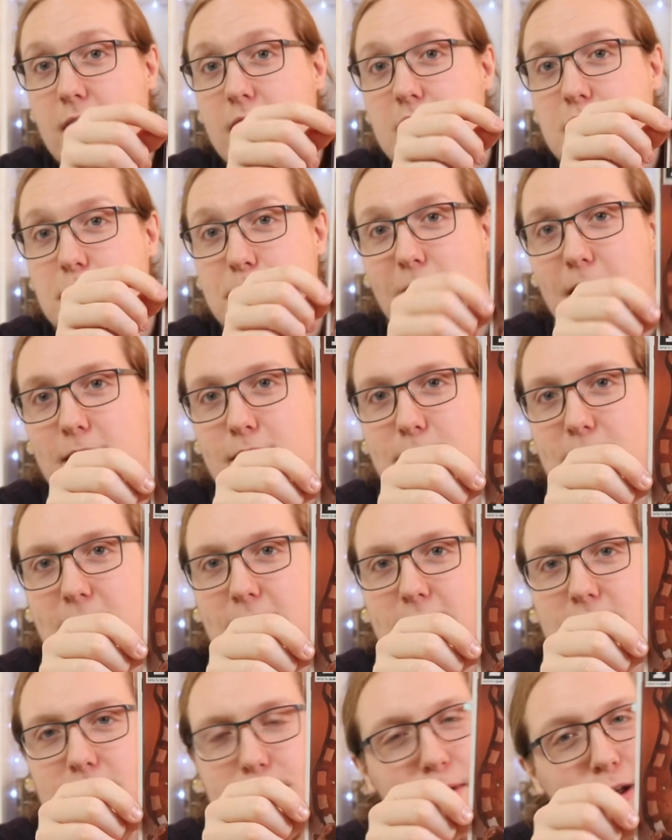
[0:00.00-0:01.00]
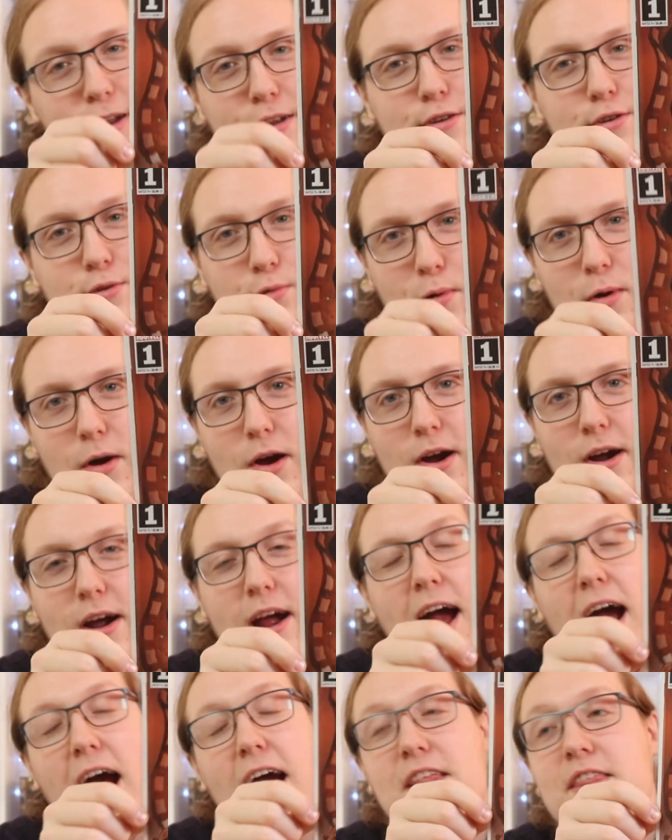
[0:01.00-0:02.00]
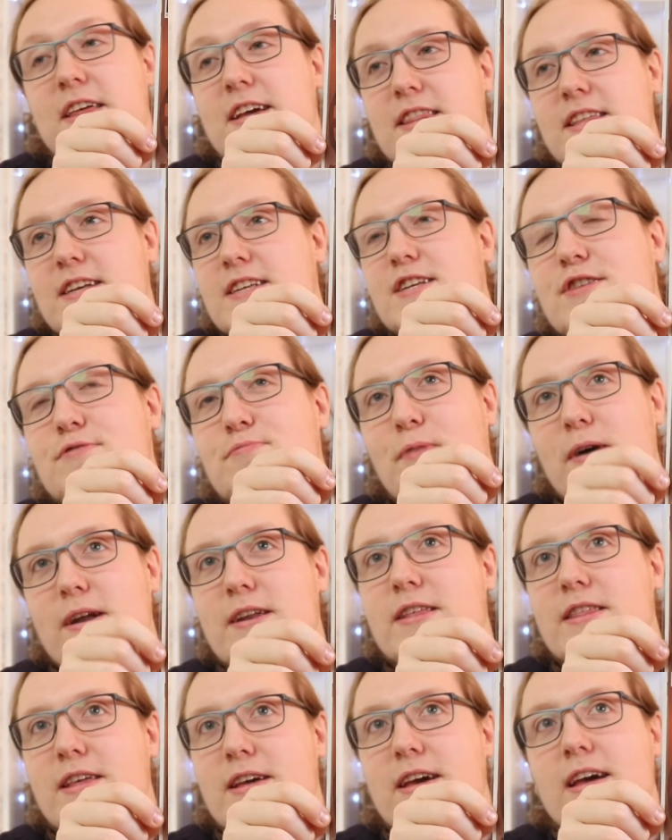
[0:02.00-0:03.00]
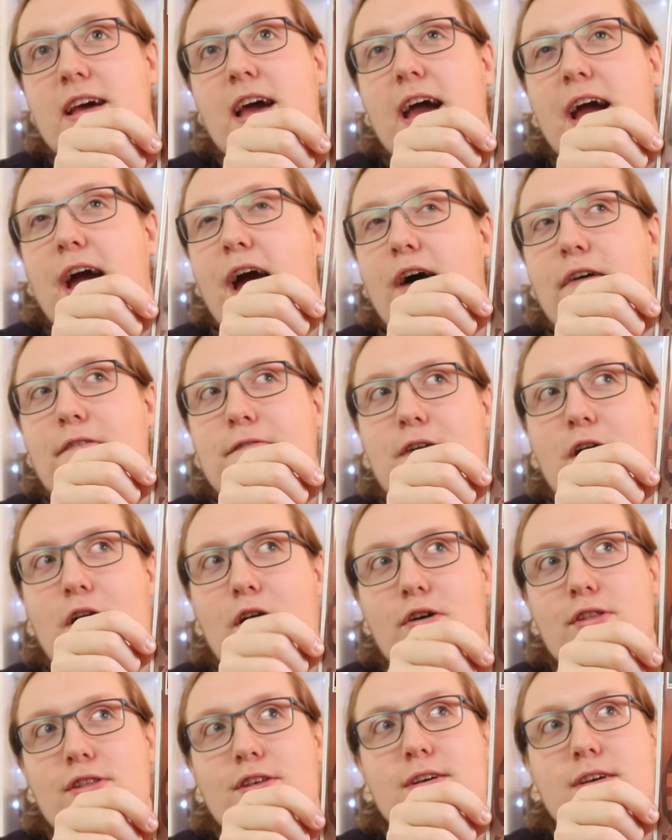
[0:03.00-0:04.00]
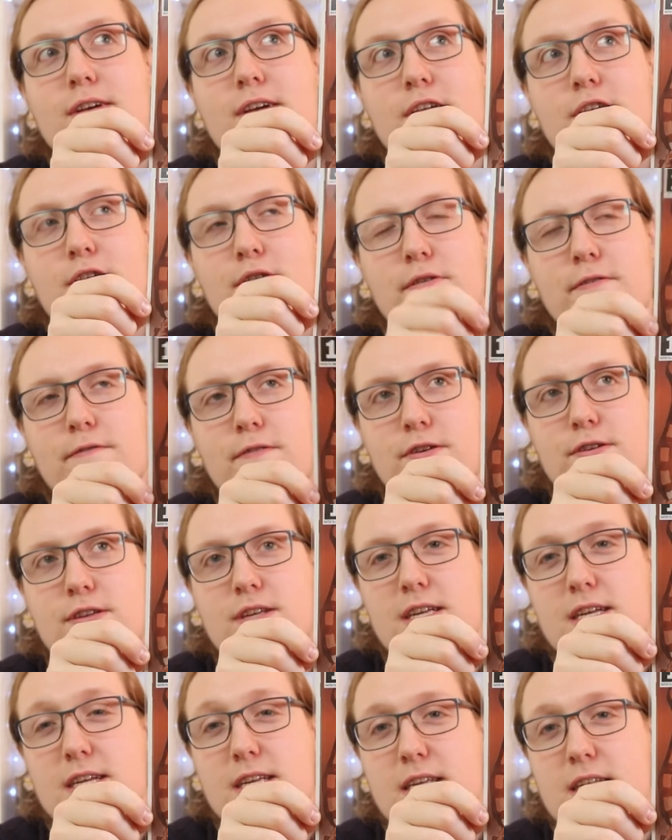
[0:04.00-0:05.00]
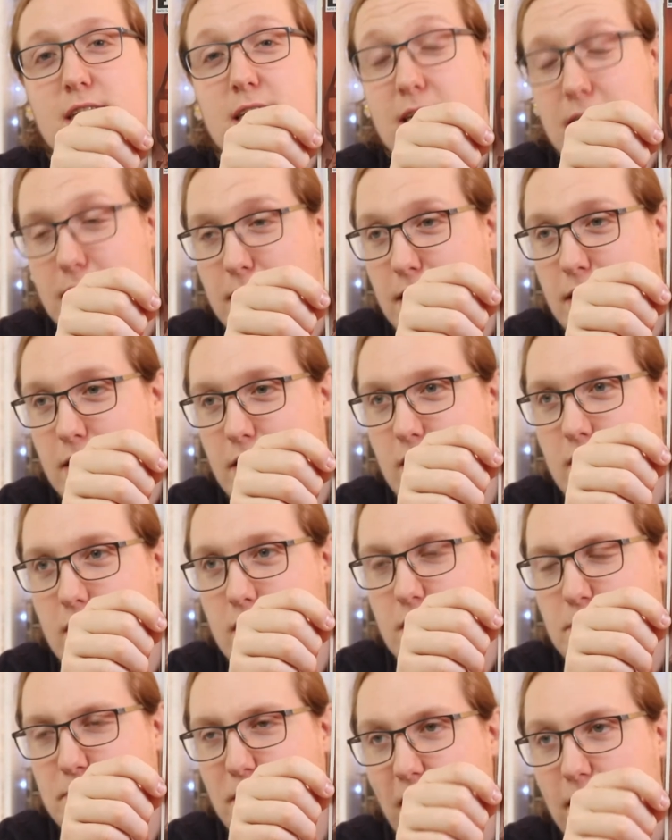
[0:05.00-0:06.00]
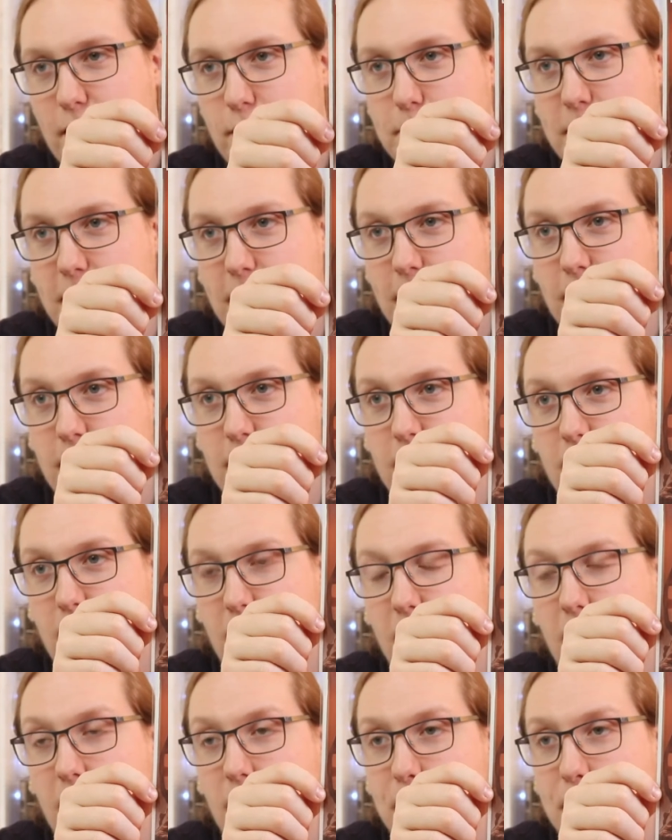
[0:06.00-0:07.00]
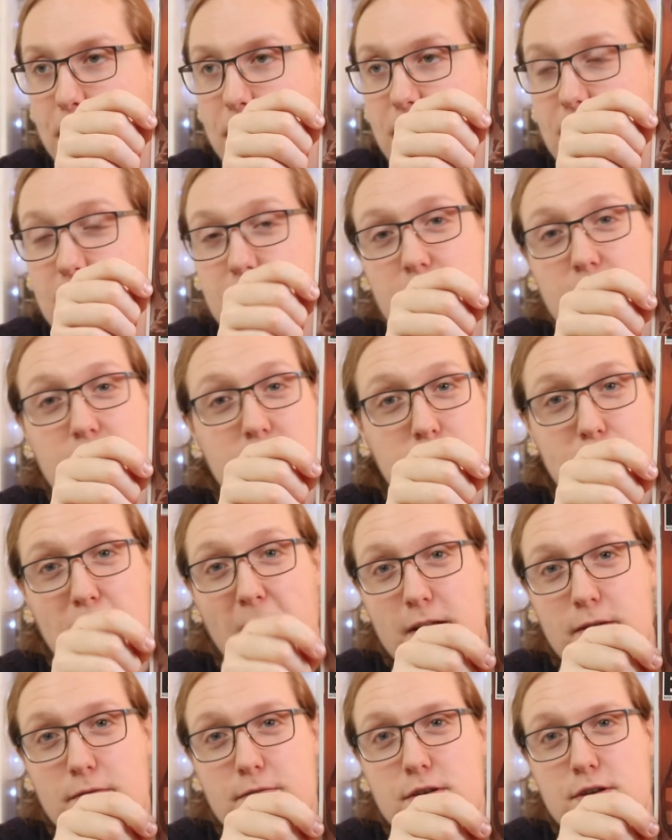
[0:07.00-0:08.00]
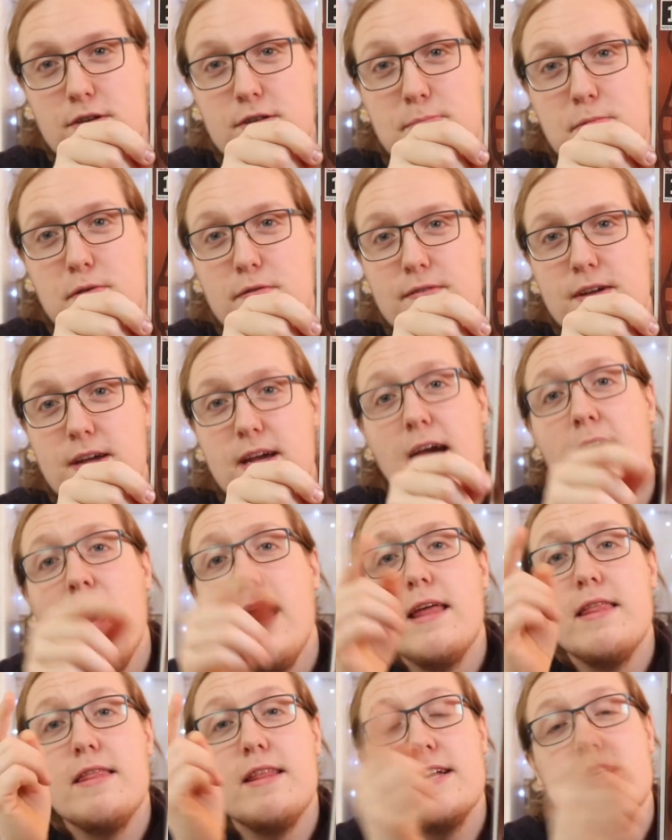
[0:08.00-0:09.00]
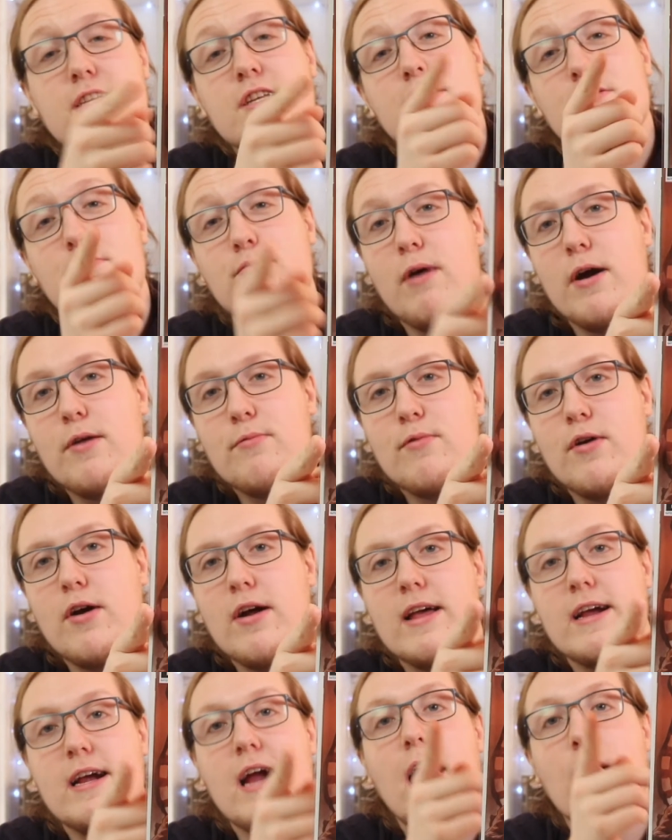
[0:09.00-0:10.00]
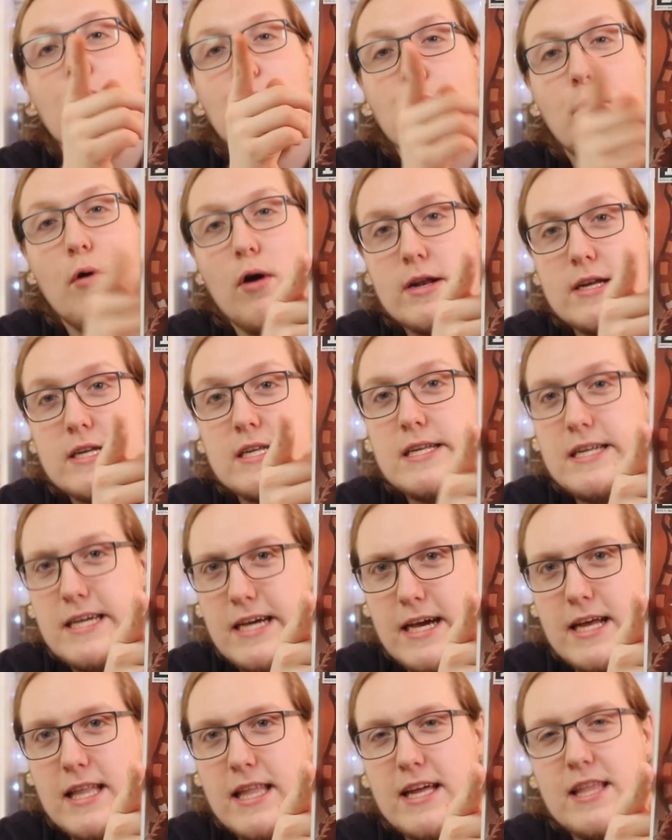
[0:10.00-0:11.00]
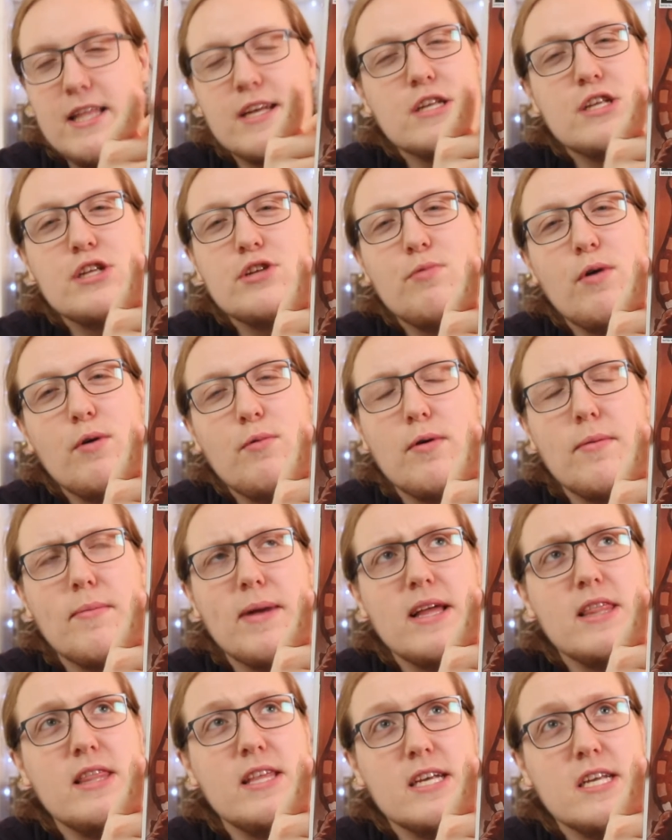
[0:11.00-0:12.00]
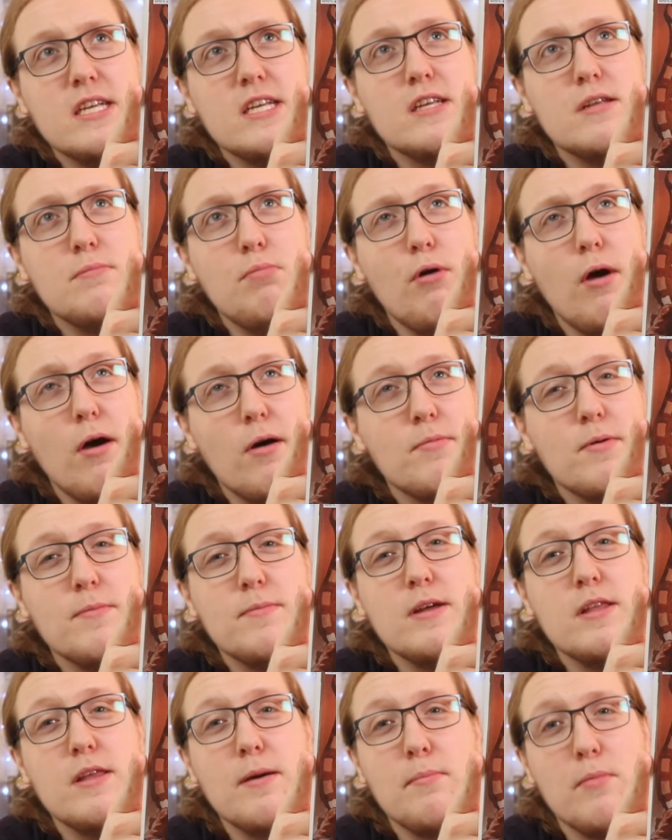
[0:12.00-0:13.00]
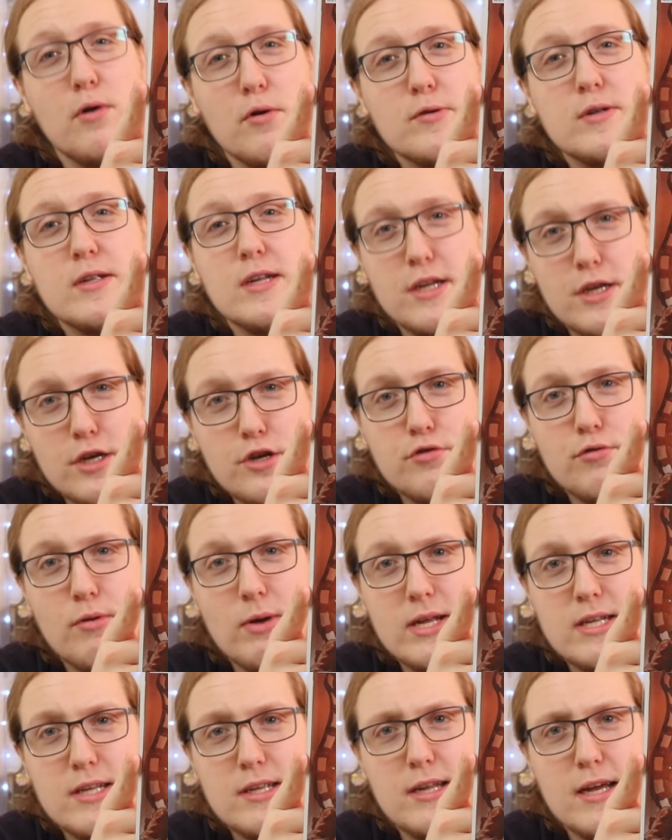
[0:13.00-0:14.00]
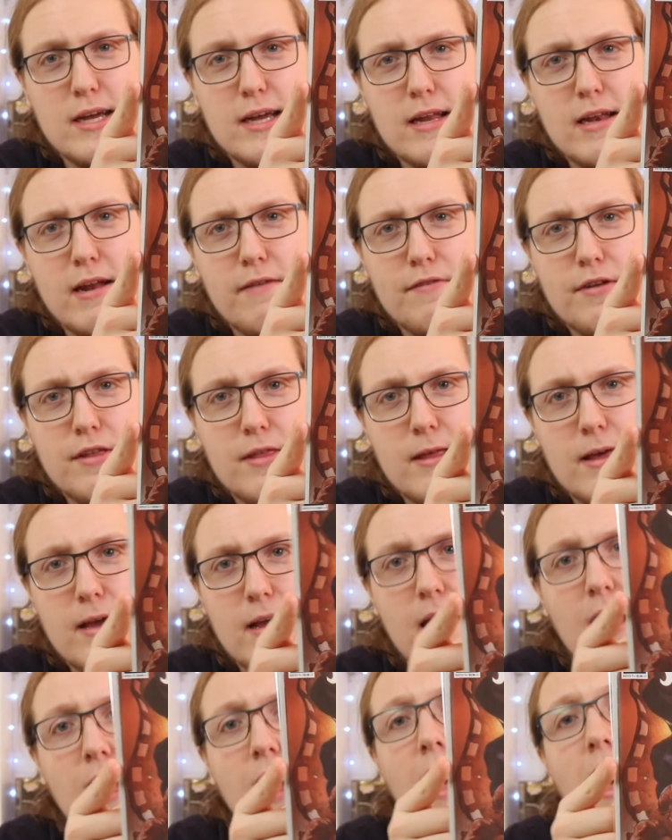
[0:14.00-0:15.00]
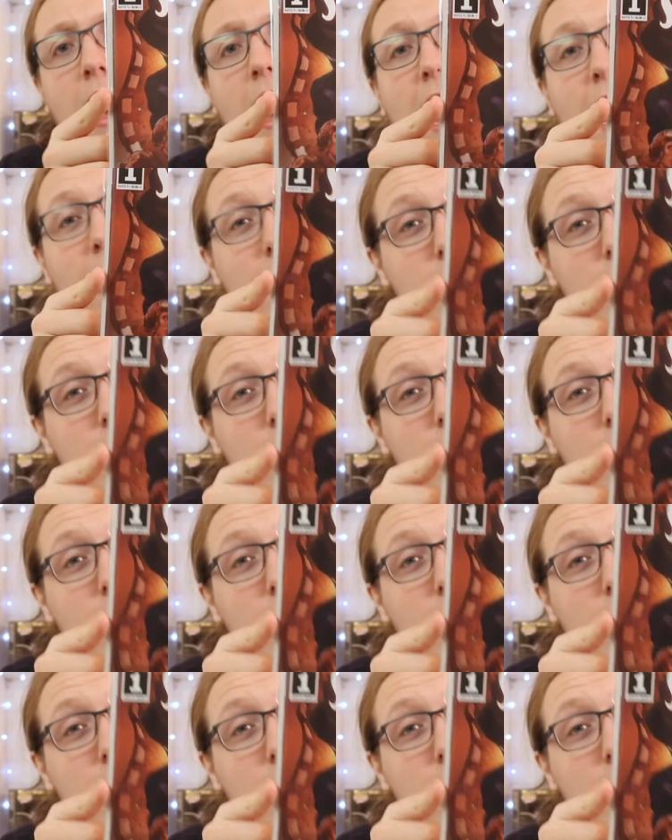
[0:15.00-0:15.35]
Spider-Man, Spider Noir. I think this one of all the universes in the Spider-Man Into the Spiderverse movie, this is the one where like I want to see it. Like this is the one where I'm like, this is probably the most interesting and everything. I